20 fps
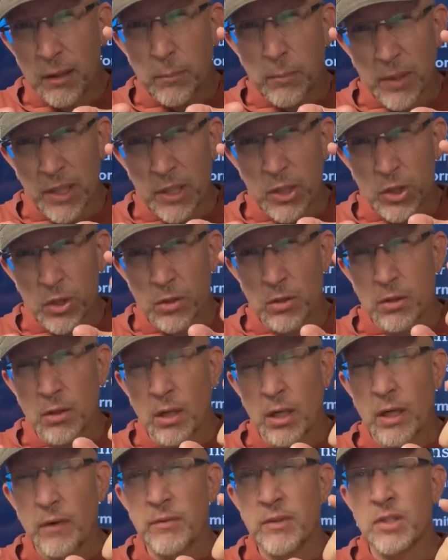picture
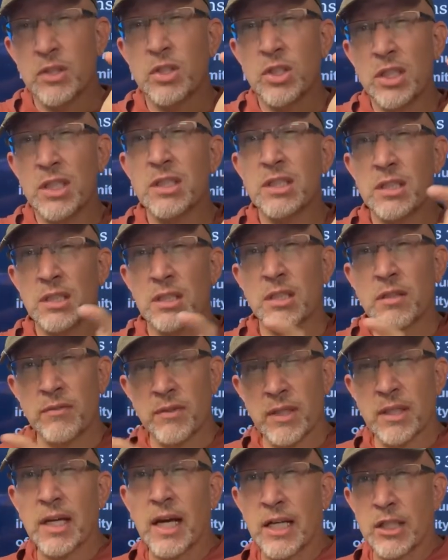of the Jesus of
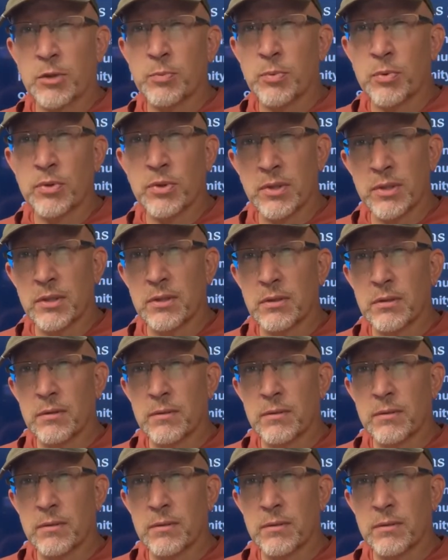the Gospels